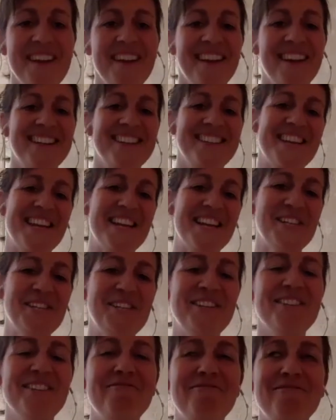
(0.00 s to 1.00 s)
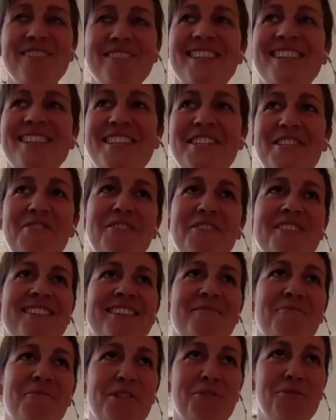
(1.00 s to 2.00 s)
it's actually really
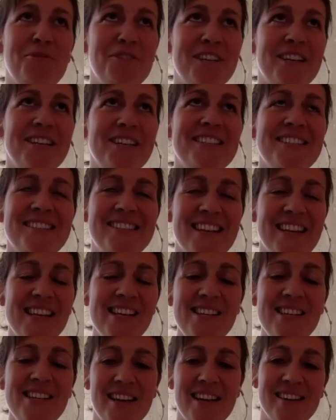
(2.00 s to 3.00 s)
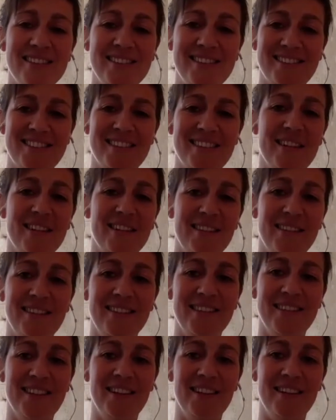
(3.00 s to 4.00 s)
interesting what you just said as
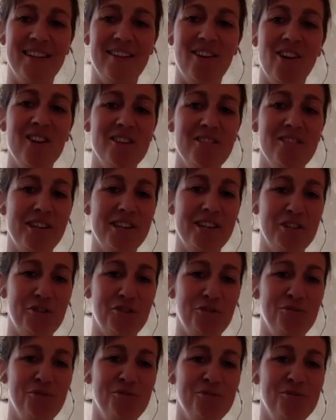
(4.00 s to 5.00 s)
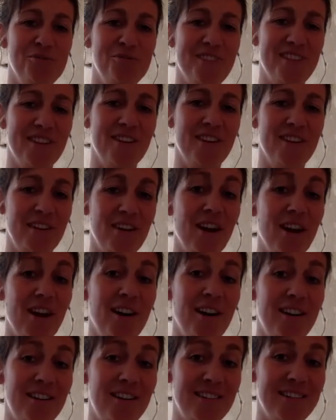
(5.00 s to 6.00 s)
uh, contrast to the
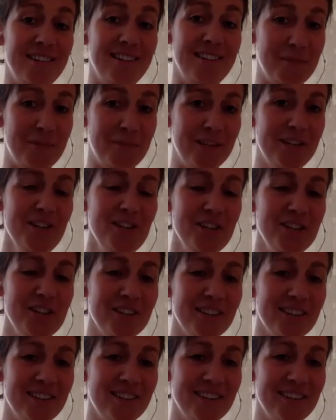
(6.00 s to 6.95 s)
car image